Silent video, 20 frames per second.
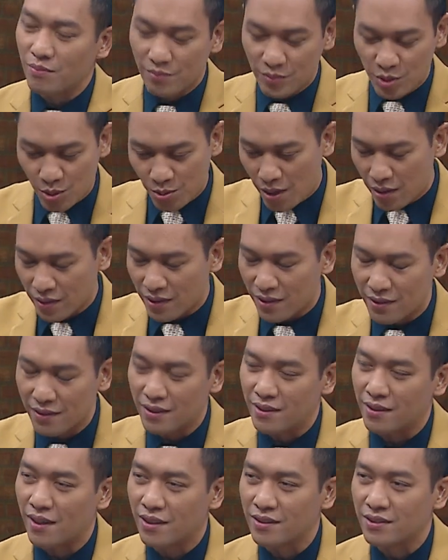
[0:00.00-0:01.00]
throughout
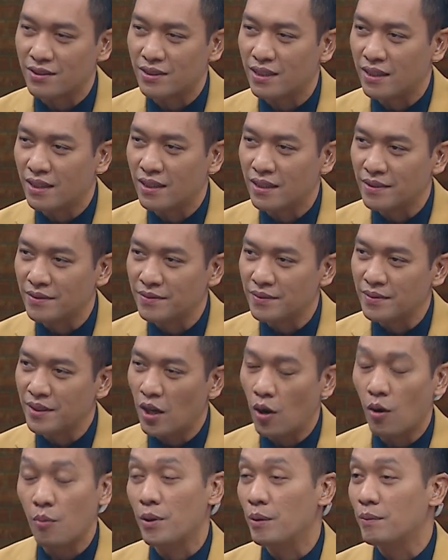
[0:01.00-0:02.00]
the country,
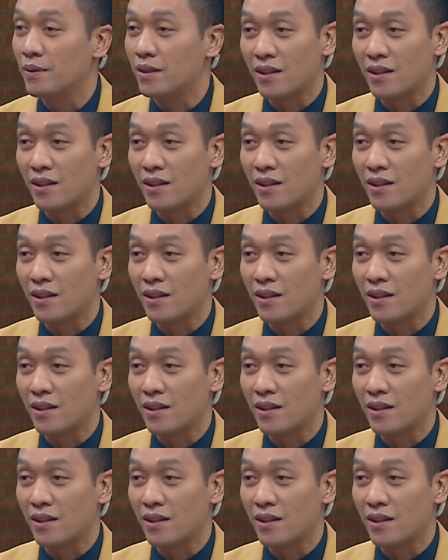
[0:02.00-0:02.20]
or maybe the